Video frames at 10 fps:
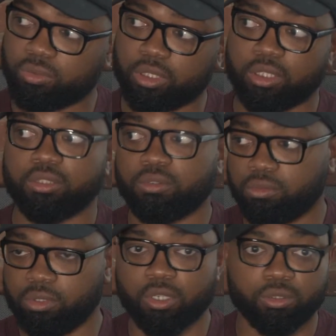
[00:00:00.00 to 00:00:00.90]
which is,
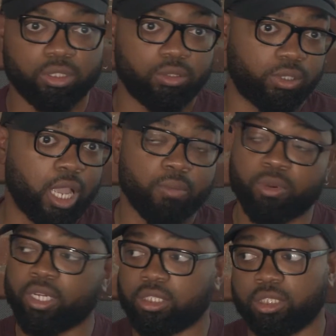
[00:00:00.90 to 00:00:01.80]
you know, Tom
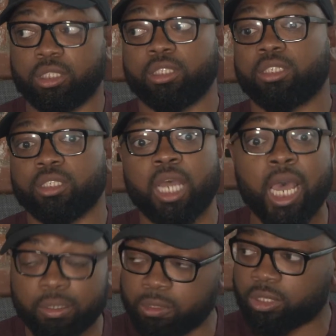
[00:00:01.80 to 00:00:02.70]
Brady's
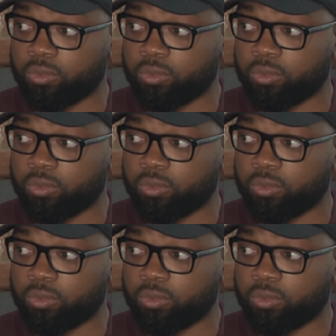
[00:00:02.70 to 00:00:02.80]
synonymous